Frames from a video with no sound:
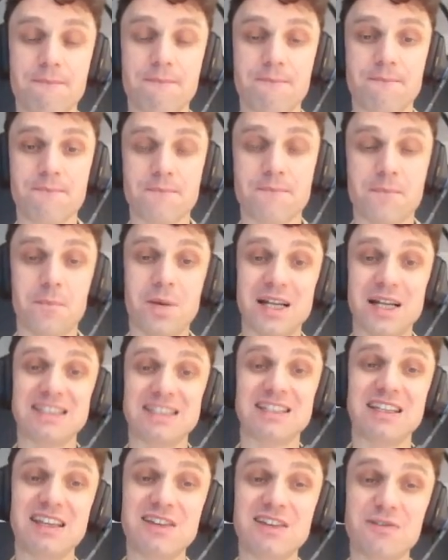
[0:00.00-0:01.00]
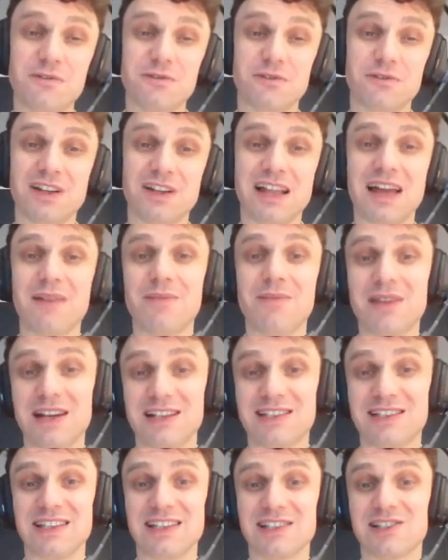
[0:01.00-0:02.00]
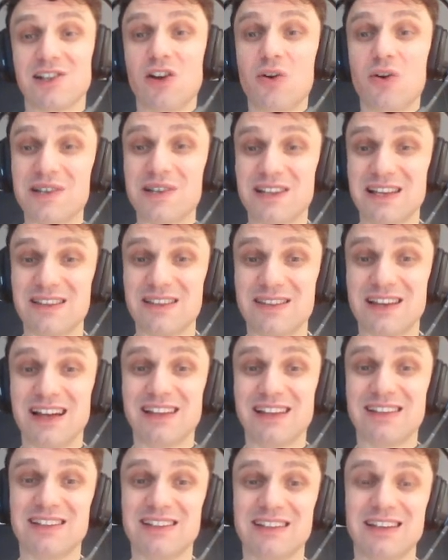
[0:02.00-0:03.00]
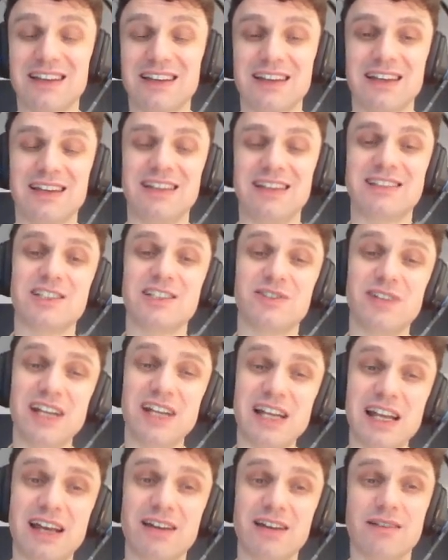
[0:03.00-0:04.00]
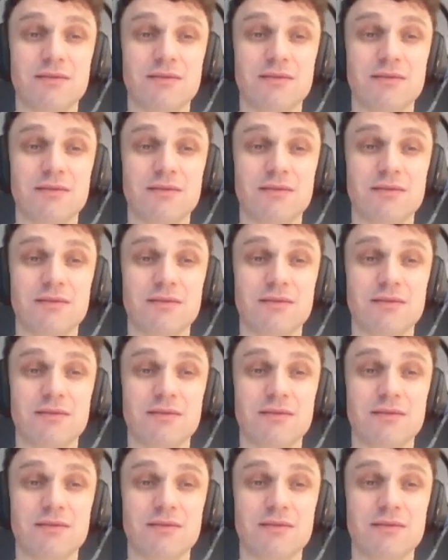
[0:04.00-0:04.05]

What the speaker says: But if reliability is lower than that, it's really